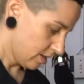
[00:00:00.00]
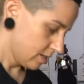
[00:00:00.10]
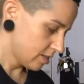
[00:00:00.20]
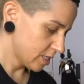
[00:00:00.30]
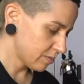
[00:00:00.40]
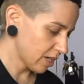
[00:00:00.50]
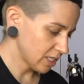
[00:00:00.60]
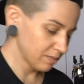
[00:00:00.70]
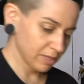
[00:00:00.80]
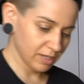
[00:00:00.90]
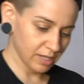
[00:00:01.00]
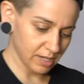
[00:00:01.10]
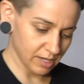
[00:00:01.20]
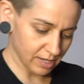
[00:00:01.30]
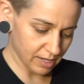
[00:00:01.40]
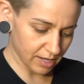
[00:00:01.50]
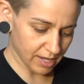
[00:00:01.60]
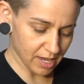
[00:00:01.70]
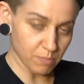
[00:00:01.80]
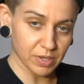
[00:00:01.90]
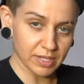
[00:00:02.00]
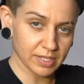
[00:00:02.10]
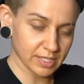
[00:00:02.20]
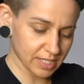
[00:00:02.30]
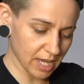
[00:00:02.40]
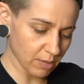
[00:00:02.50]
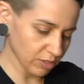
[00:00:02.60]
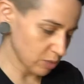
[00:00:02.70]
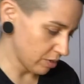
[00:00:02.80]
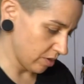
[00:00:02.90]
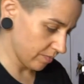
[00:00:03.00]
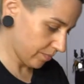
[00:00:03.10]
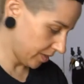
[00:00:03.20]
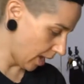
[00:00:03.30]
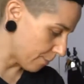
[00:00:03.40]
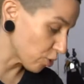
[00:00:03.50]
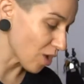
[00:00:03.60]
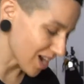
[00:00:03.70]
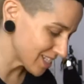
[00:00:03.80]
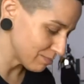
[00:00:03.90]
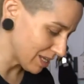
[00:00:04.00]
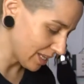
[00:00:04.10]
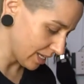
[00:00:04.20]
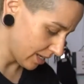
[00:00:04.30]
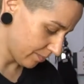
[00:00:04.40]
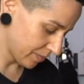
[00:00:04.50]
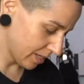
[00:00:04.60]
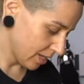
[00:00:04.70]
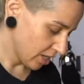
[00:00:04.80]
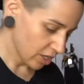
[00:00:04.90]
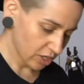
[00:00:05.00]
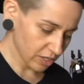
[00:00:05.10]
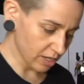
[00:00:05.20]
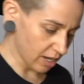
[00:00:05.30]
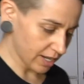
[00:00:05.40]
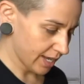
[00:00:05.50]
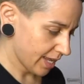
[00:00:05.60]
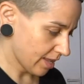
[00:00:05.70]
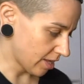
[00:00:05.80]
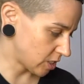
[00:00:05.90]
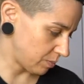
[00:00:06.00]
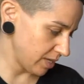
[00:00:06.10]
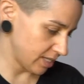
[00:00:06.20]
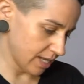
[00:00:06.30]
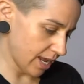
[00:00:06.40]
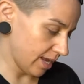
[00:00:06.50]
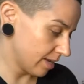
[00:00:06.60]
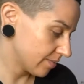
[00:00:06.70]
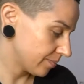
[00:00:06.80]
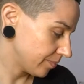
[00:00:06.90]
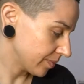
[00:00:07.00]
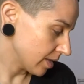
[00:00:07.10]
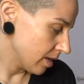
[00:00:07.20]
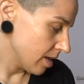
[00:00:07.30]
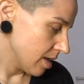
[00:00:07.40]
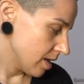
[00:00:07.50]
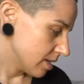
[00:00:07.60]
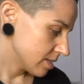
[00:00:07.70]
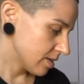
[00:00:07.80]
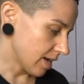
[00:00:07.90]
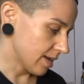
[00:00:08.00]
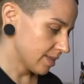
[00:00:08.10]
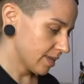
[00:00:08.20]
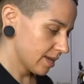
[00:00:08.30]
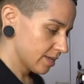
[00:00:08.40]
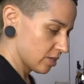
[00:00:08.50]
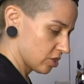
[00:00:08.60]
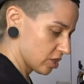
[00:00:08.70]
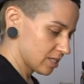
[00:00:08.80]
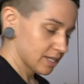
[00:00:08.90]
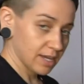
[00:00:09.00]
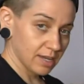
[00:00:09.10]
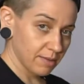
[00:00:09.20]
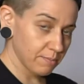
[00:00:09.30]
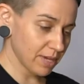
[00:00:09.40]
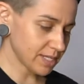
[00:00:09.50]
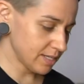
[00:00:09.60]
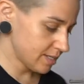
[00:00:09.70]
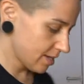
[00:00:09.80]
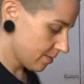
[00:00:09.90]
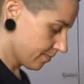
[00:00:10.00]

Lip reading: So it's approximately a heaping tablespoon, approximately. Good God, I cannot speak today. So yeah, and then just mix this up.